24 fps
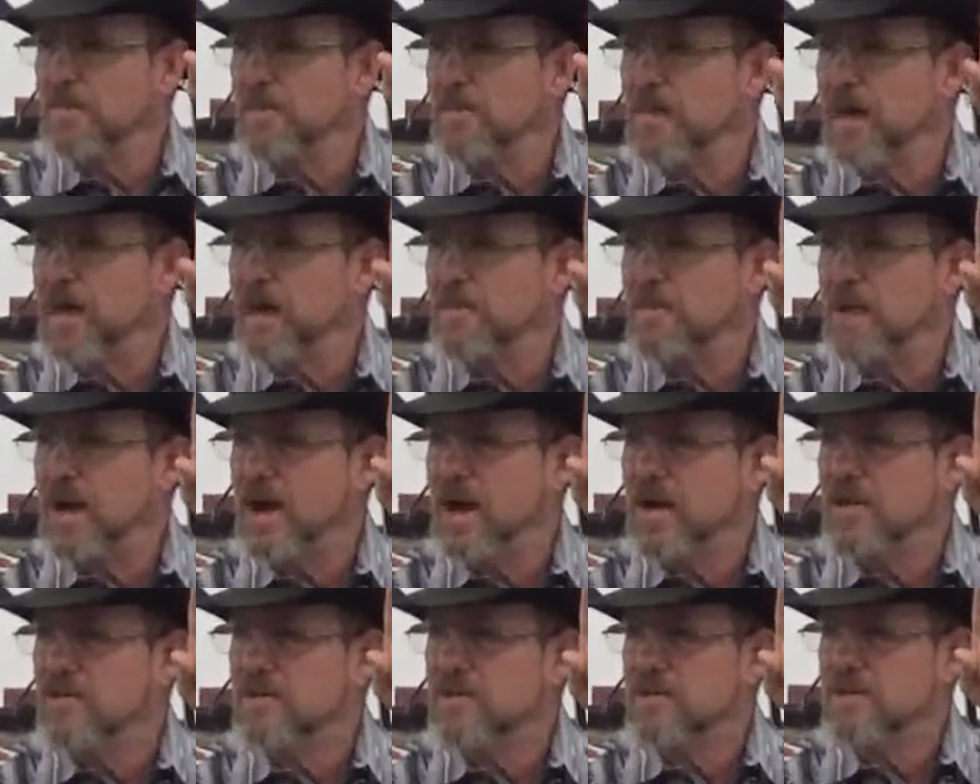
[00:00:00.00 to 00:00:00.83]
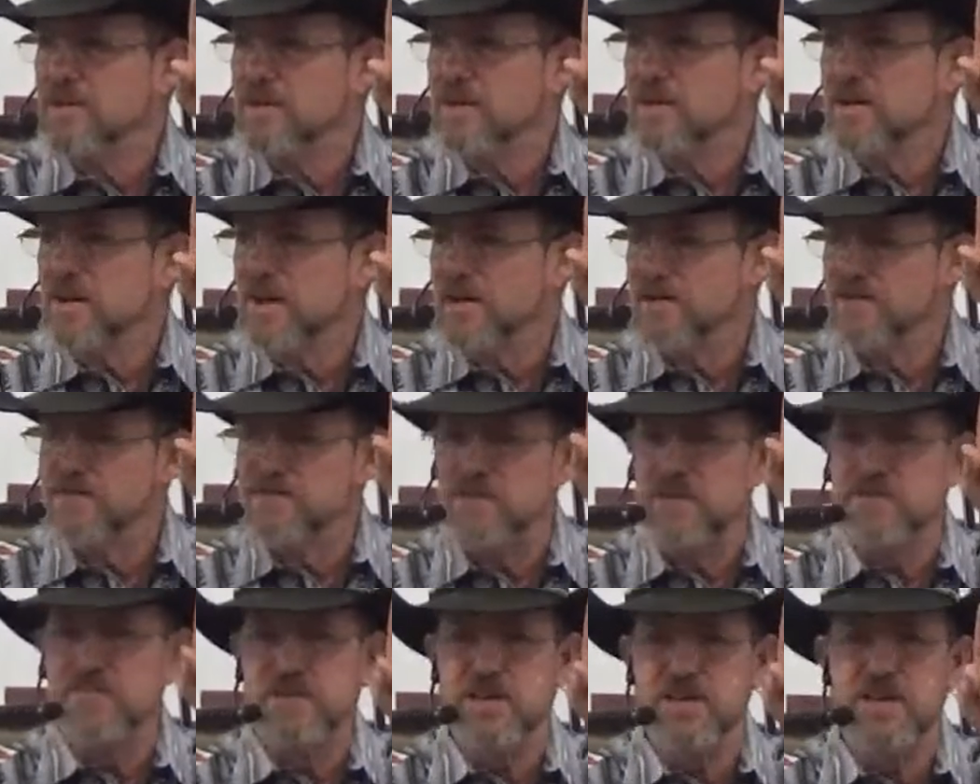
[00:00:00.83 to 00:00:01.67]
up to that mountain, and
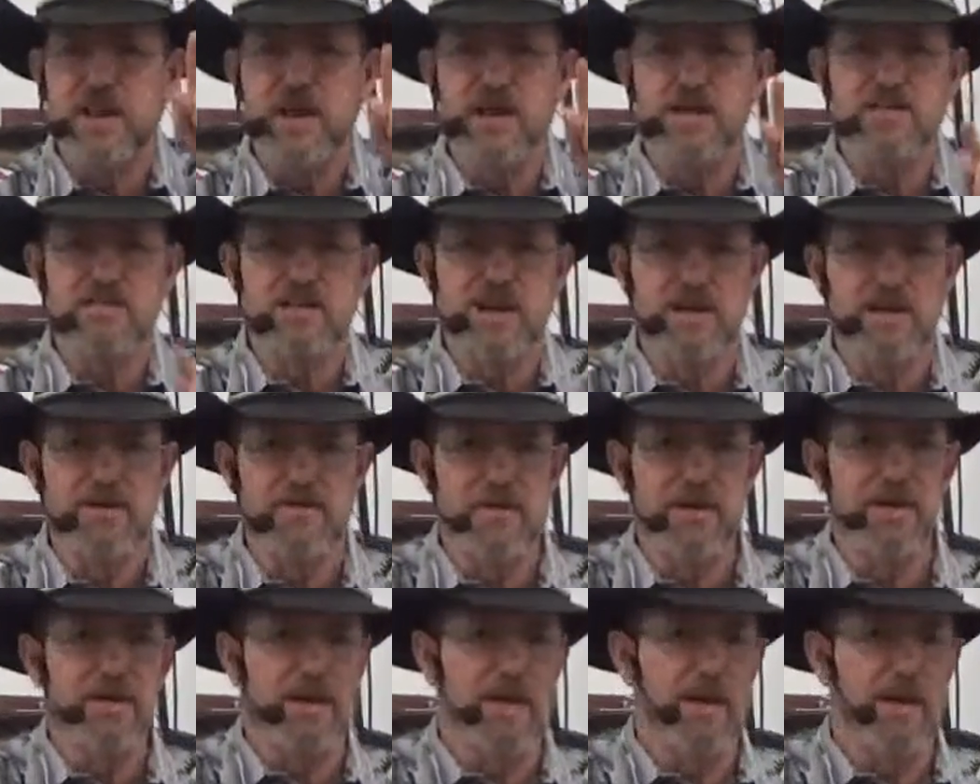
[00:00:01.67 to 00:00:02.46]
50 days later he